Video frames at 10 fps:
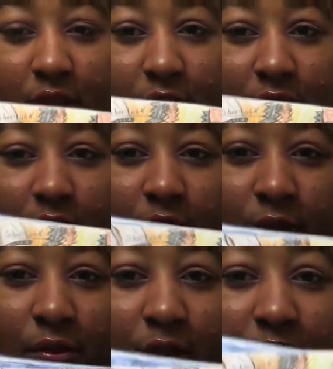the
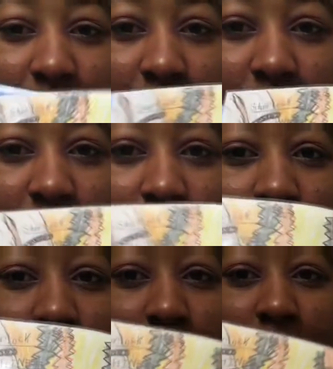outfits, and then
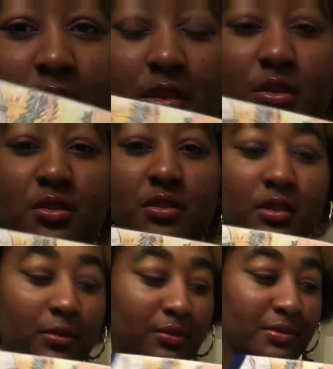you
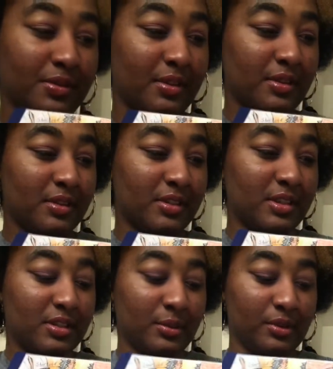see
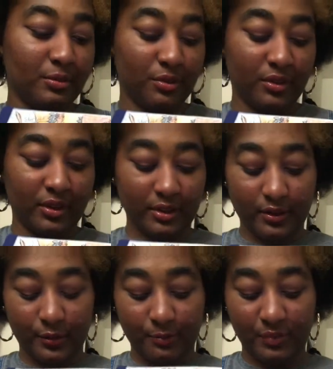some of them are like
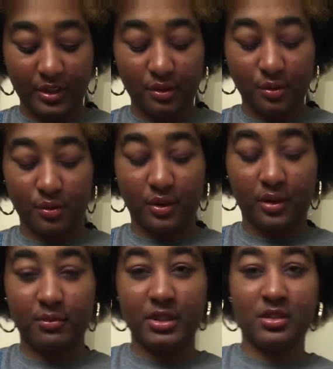either
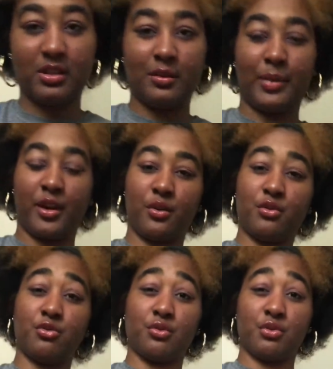the backgrounds
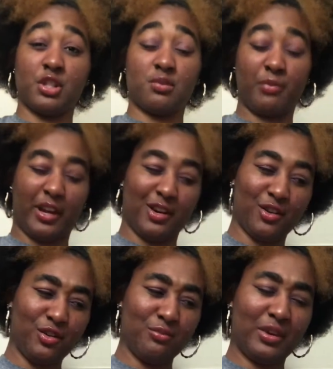are
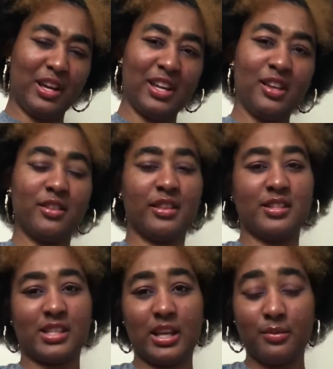inspired by it, the
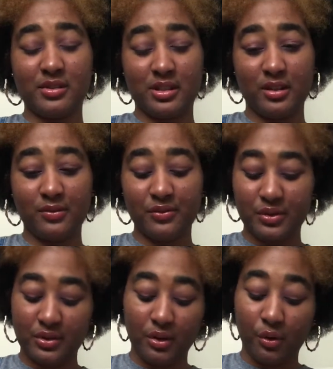same as the
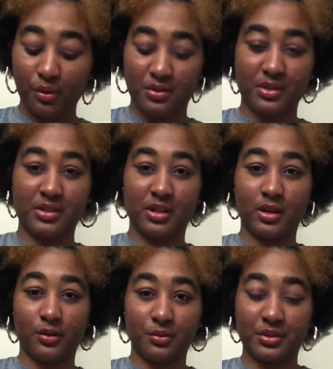MV, or just the
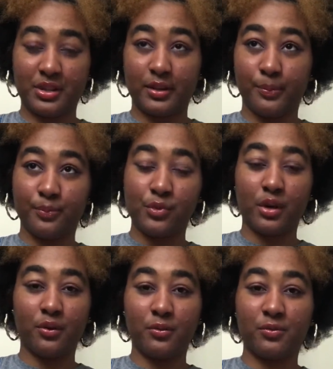color scheme
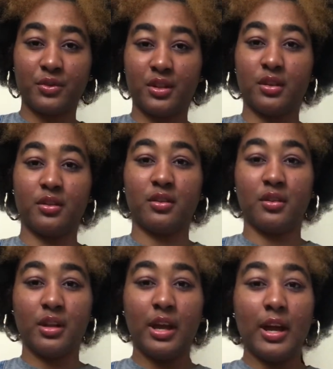of the
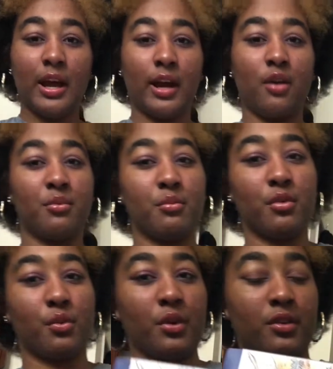album or
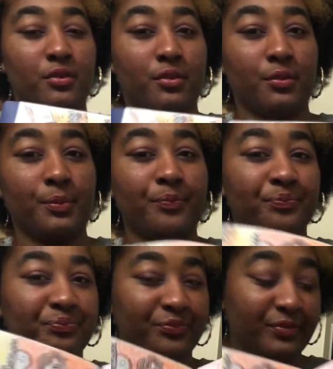whatever.
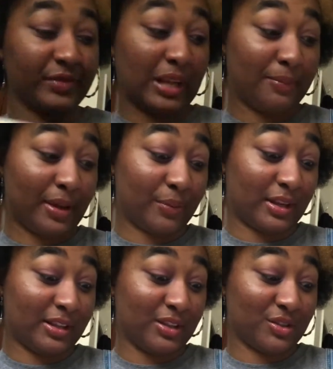Back when I
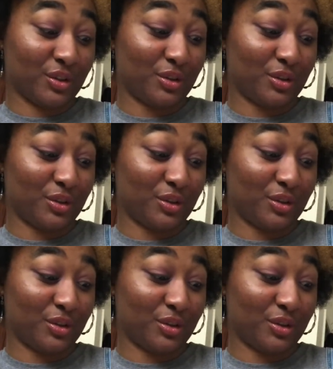liked Charlie